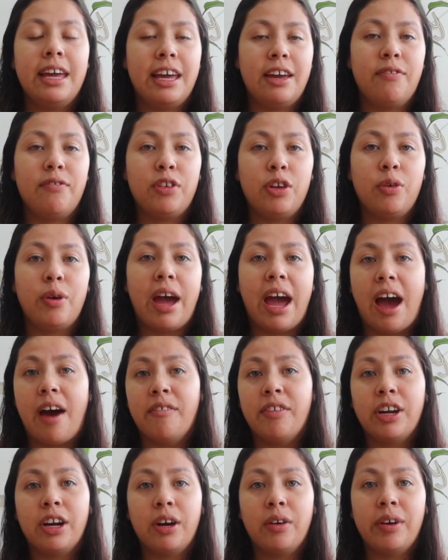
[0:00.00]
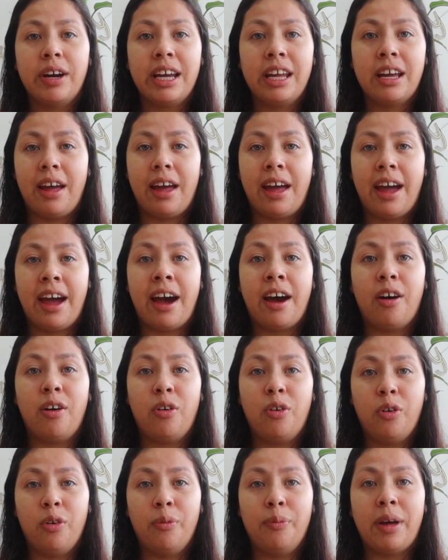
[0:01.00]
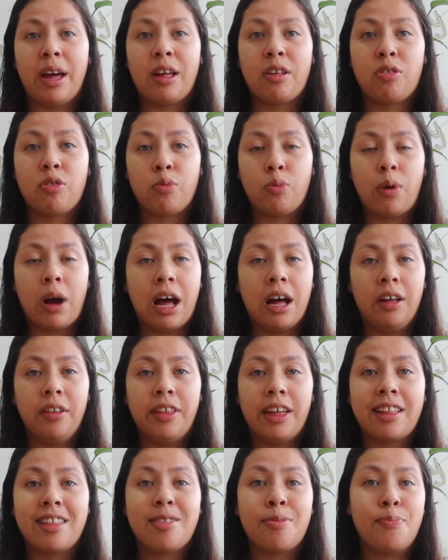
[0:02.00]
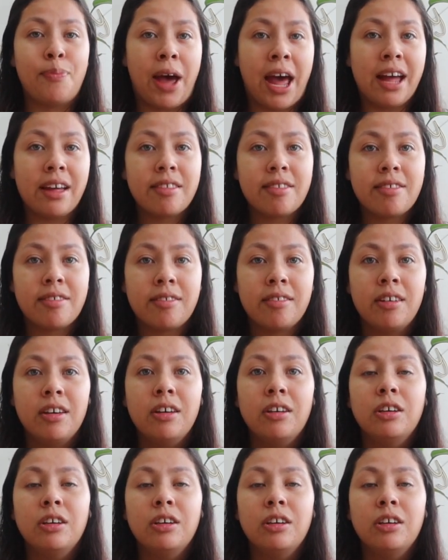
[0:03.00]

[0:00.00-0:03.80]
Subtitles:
If you have it already at home as well, that's best.